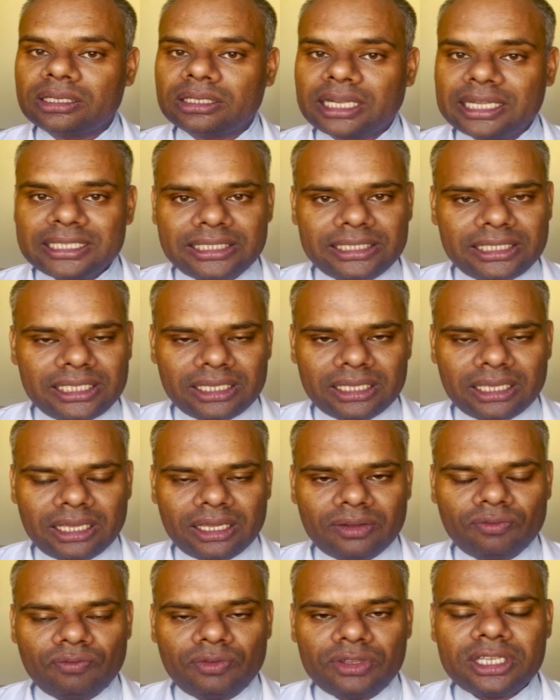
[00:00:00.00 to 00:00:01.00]

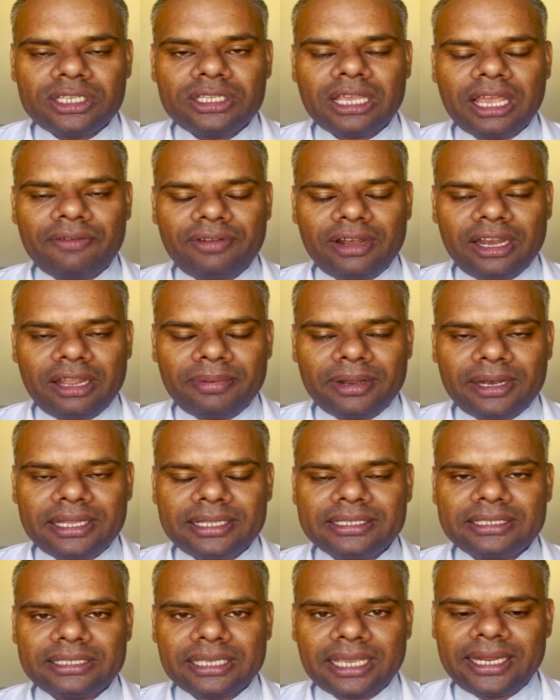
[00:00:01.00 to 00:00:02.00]
which is available
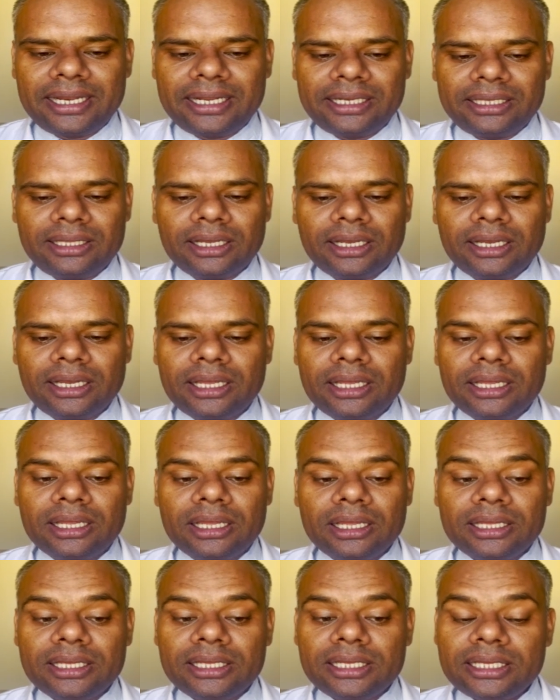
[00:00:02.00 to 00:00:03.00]
inside
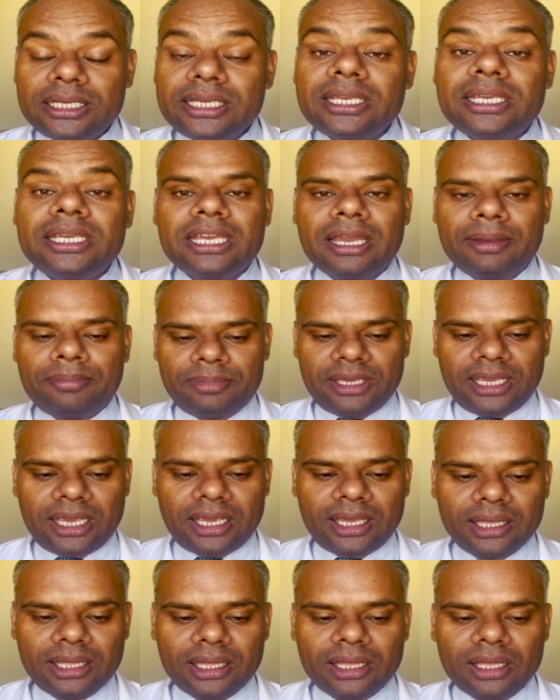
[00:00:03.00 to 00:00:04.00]
the
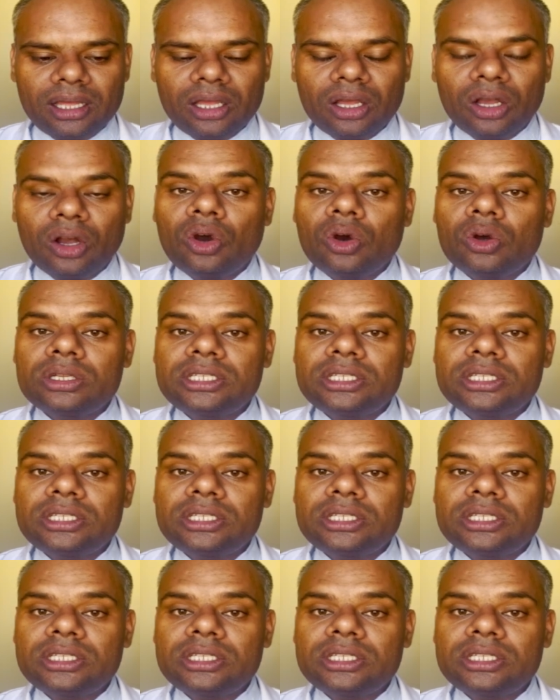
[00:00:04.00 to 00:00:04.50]
EMA or